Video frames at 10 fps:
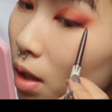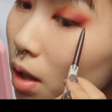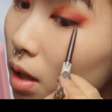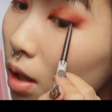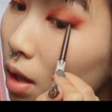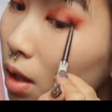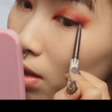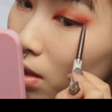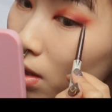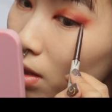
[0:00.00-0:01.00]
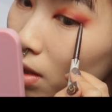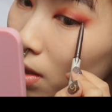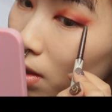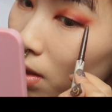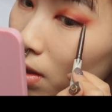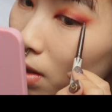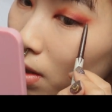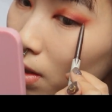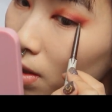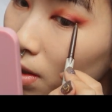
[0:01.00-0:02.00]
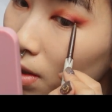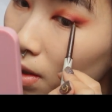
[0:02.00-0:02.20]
Nothing is said.